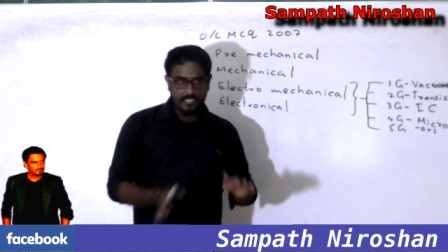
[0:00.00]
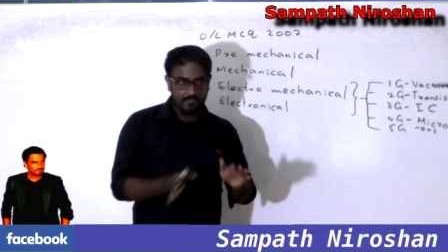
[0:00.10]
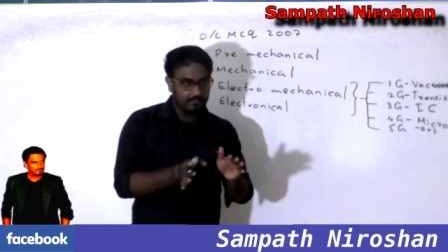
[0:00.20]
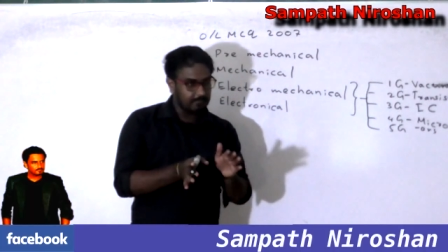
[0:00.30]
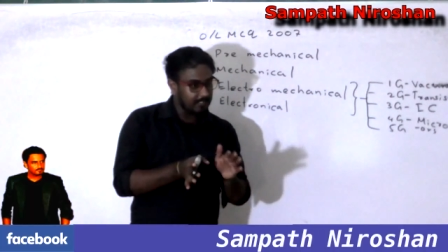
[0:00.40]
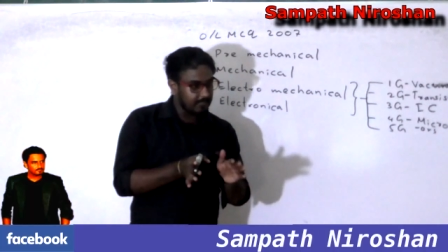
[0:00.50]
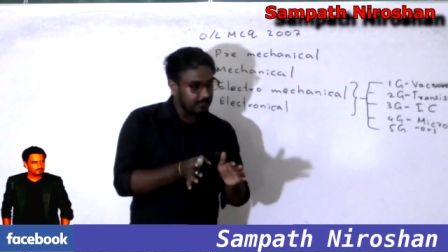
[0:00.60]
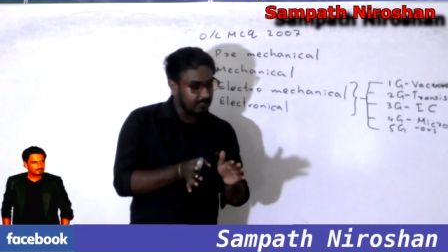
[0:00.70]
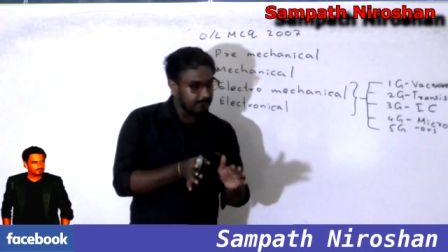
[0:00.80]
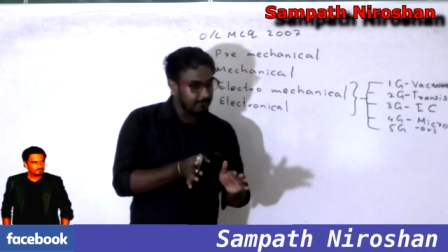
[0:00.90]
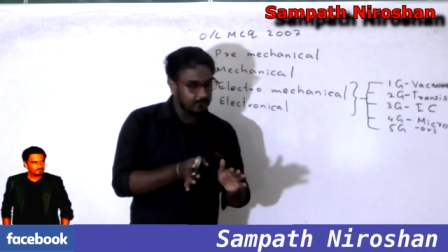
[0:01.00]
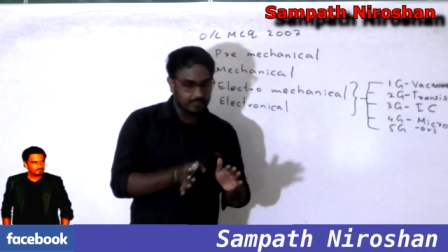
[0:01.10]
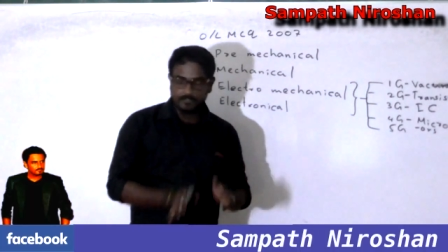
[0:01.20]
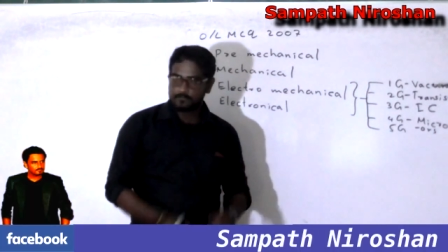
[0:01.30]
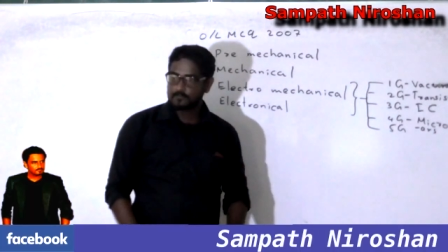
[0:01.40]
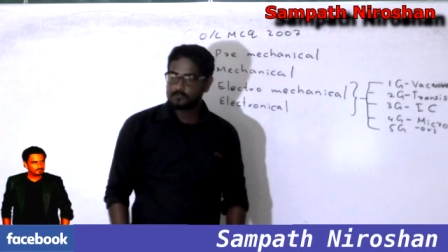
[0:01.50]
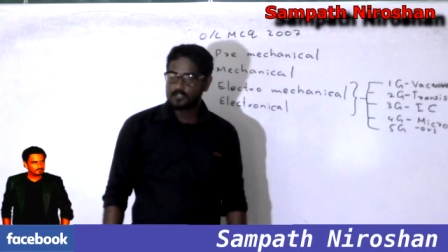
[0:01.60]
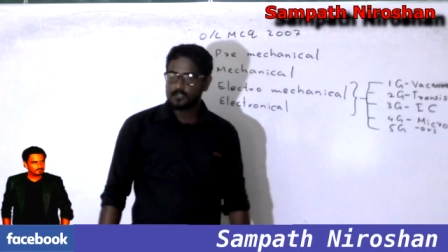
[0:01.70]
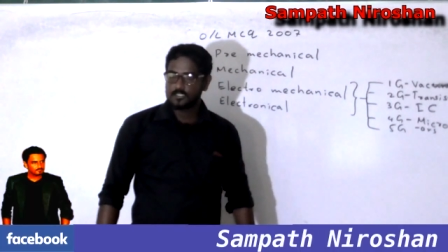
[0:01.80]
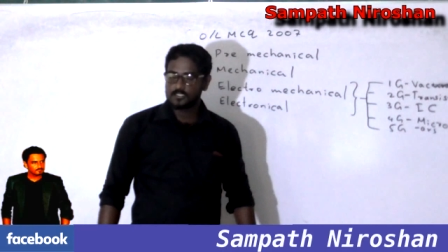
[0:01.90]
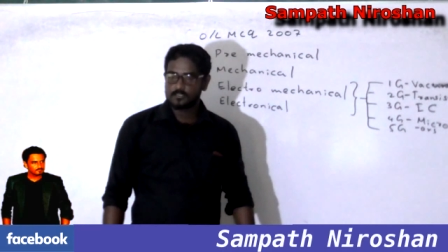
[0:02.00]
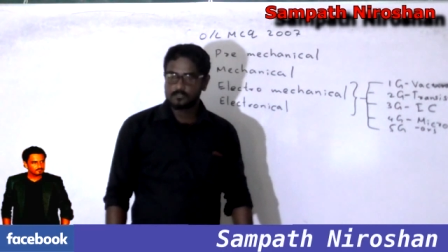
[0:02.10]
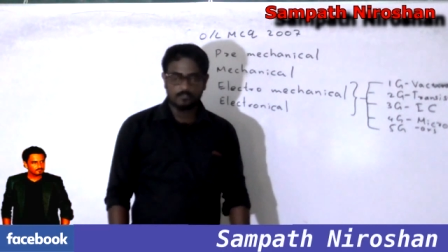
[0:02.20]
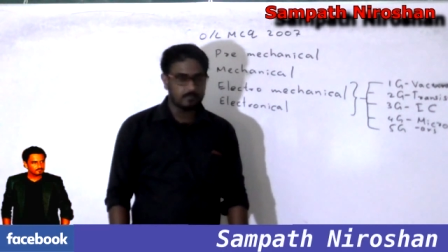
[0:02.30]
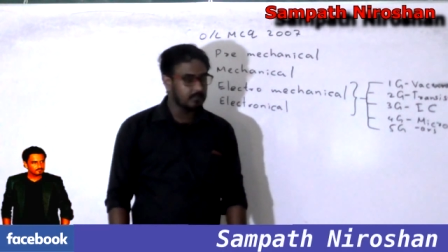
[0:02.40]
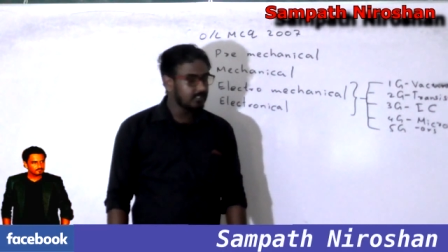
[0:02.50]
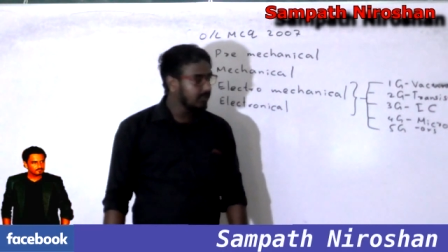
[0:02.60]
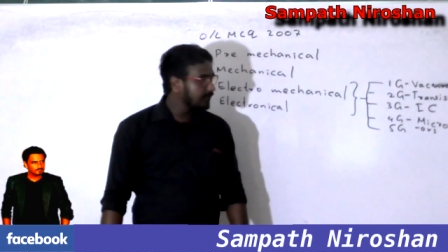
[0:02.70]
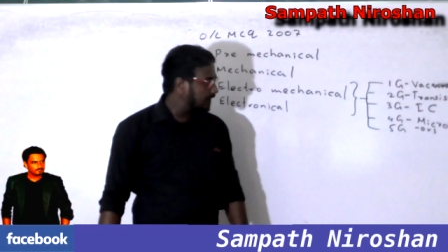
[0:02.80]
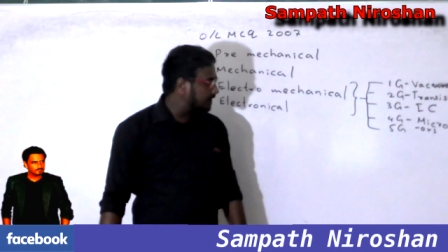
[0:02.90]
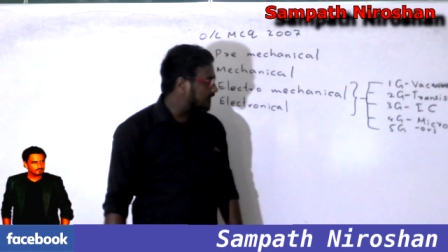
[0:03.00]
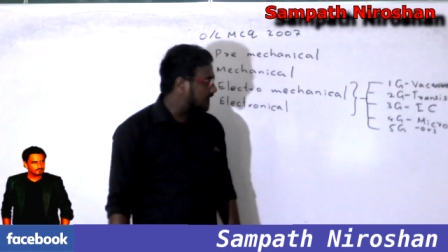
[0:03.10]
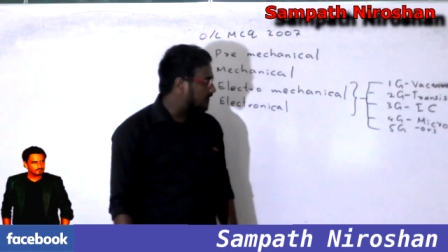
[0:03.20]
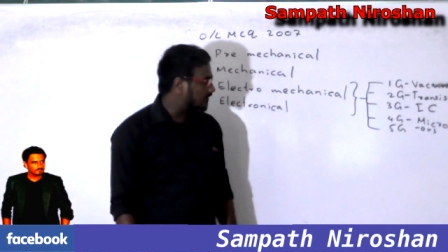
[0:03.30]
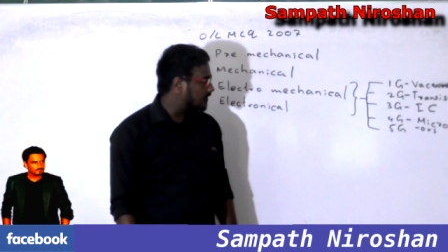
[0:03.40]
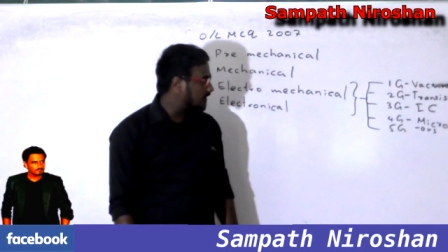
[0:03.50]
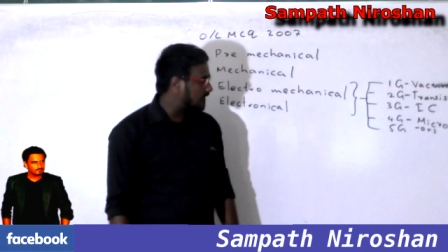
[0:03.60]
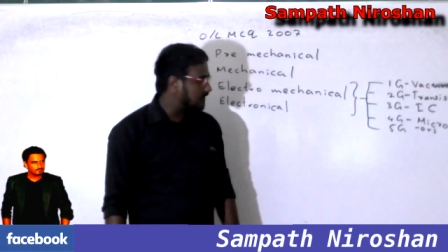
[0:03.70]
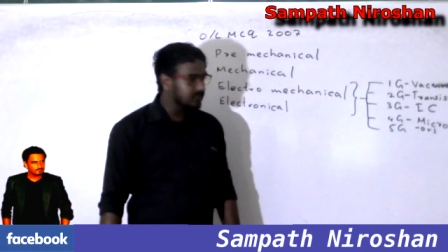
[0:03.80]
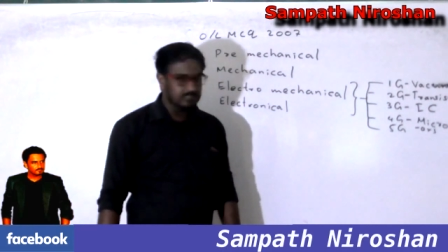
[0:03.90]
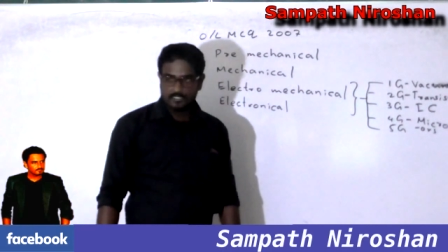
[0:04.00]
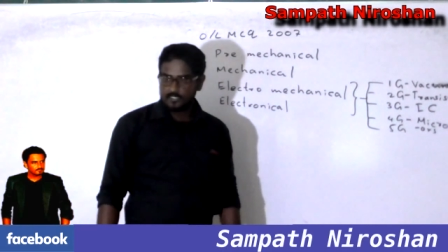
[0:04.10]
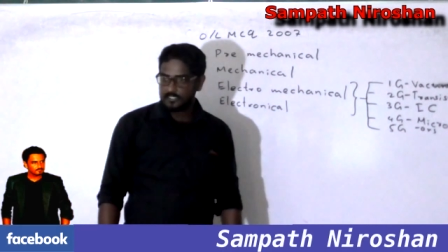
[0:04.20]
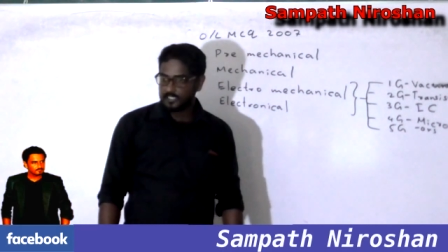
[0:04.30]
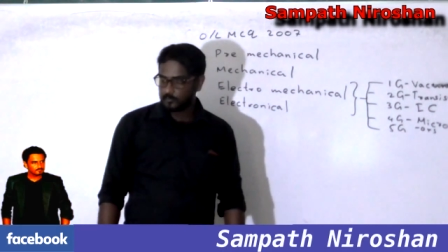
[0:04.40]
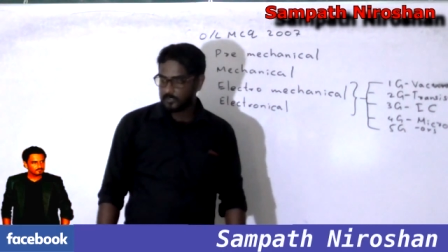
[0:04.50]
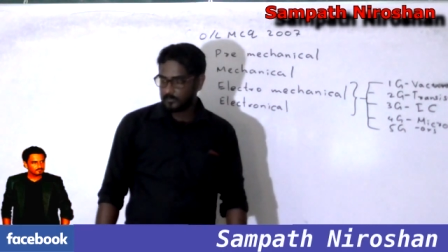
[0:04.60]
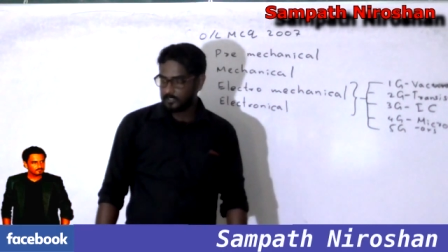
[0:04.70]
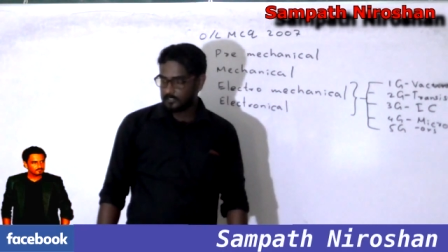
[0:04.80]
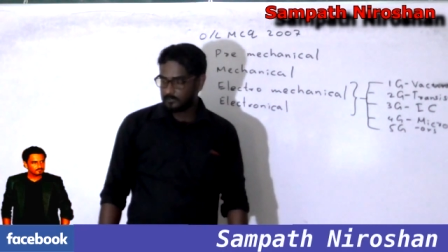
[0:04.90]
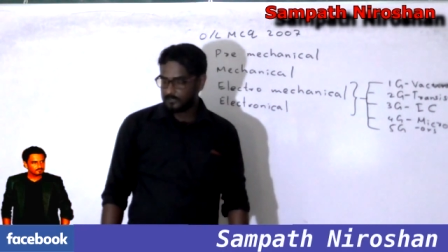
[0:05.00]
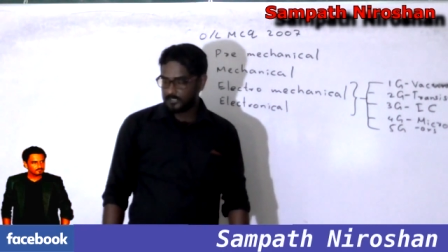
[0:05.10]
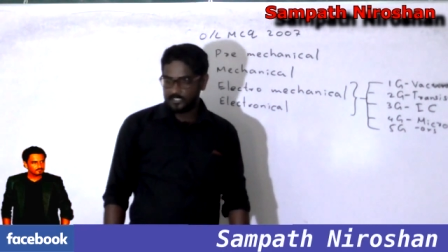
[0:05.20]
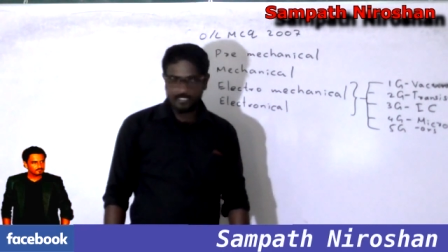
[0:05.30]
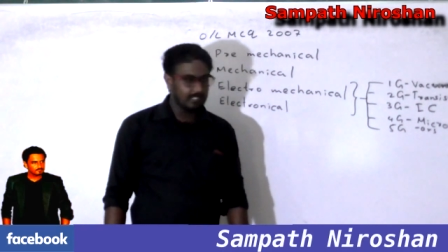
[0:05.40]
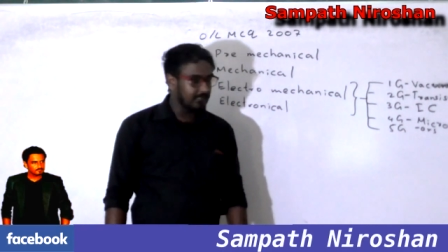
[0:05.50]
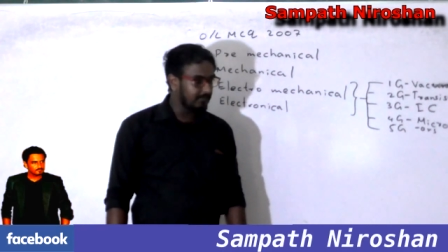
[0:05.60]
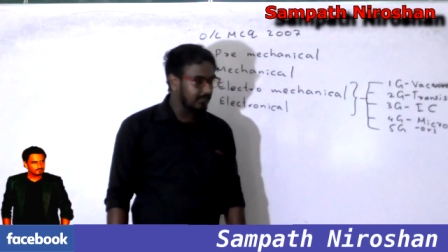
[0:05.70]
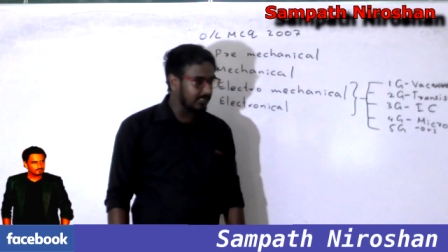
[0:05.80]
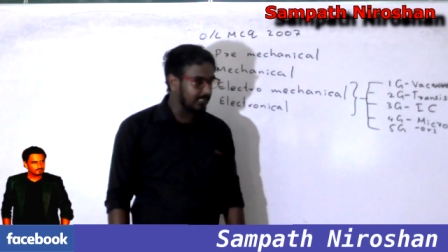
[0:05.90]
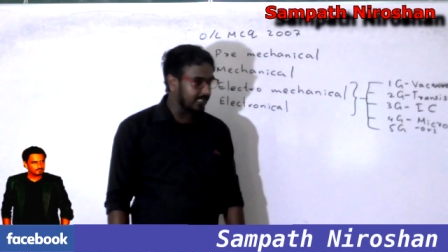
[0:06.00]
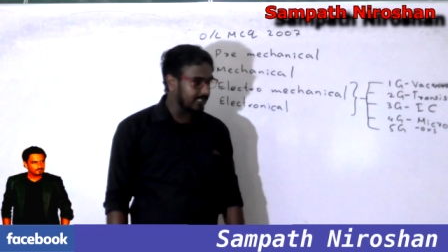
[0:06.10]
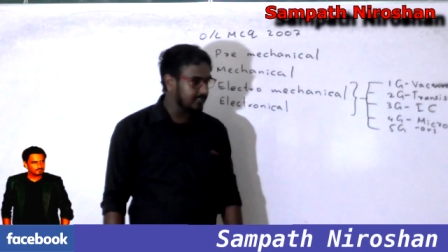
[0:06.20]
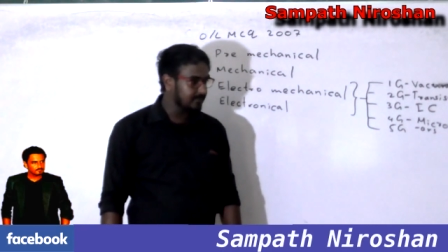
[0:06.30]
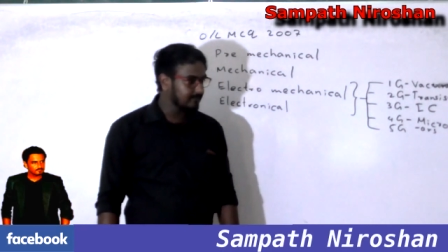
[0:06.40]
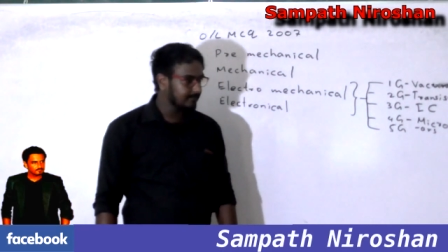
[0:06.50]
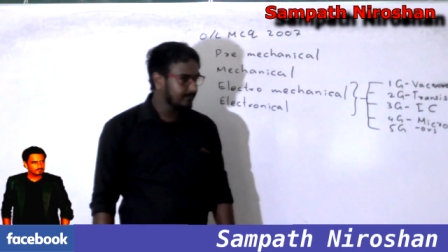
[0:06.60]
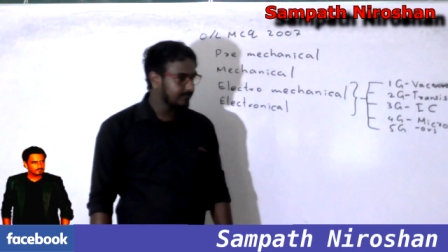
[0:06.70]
We are kind of in between 4th and 5th generation, so 5th generation is still experimental with the modern tech.